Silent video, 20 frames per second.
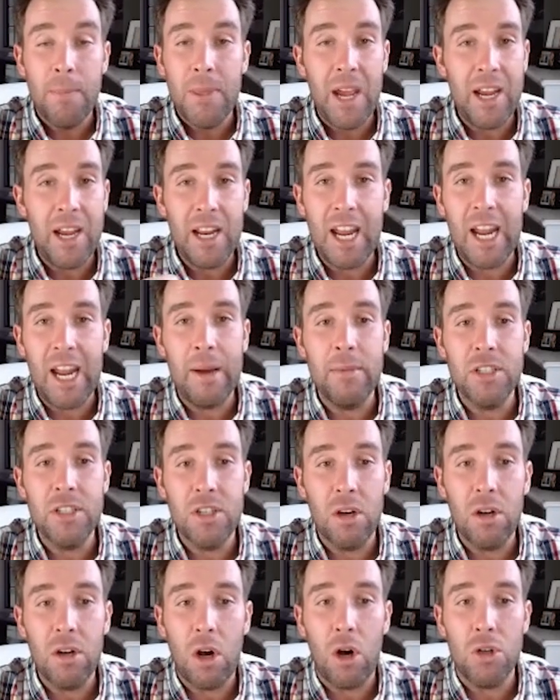And
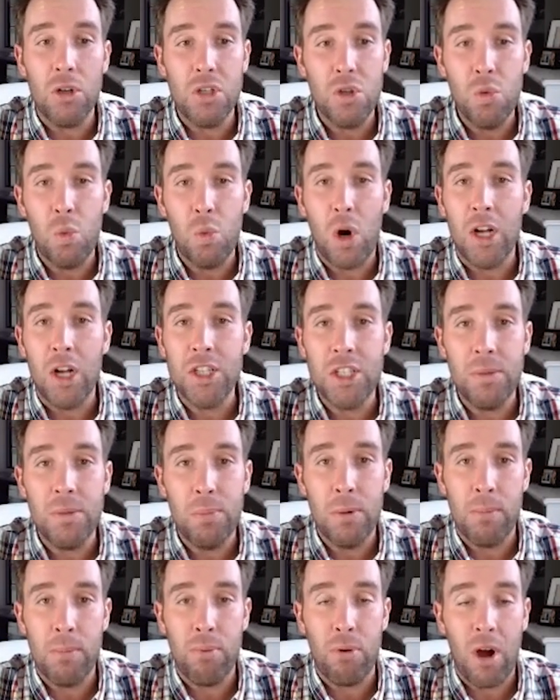Amazon also wants to
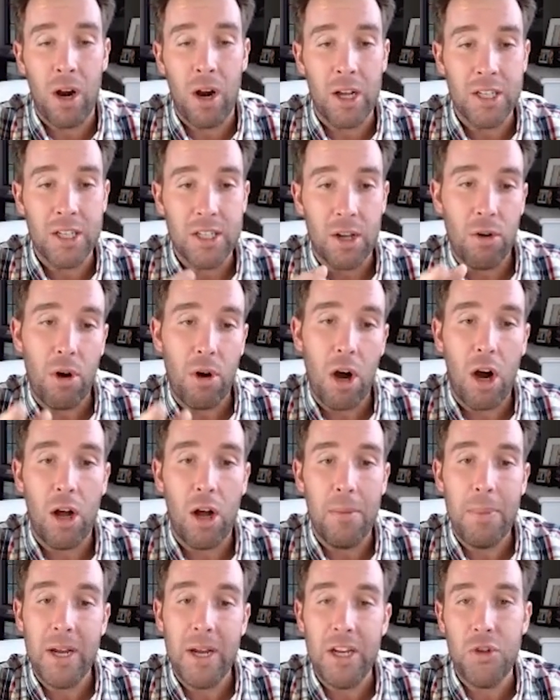put products that are
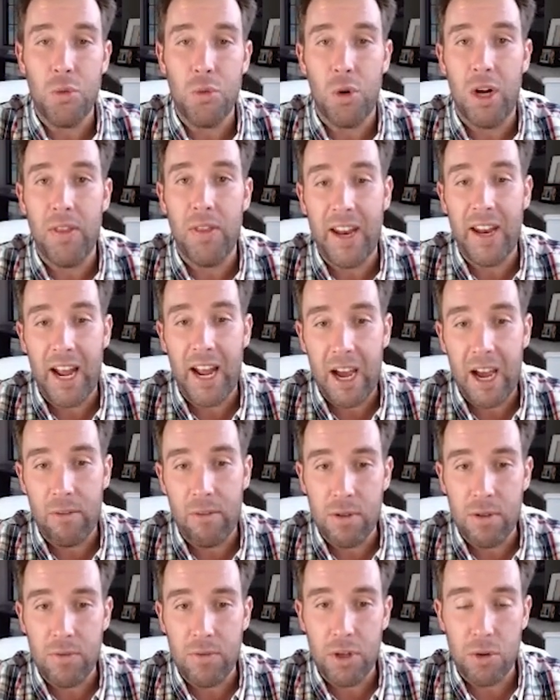on page 1 that have
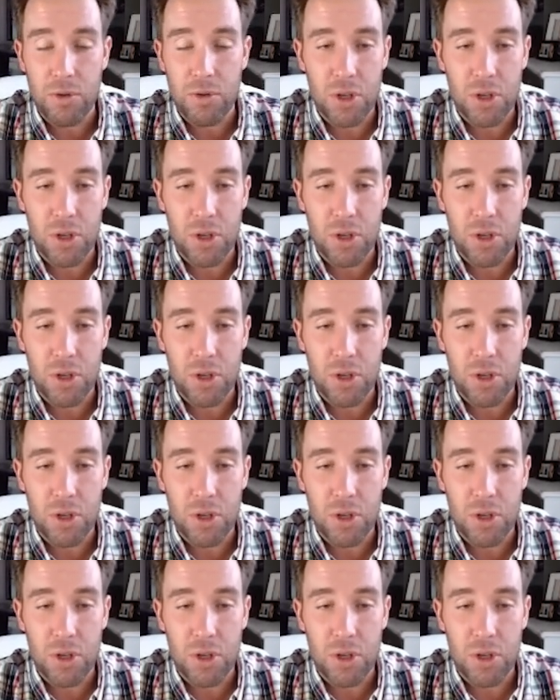reviews.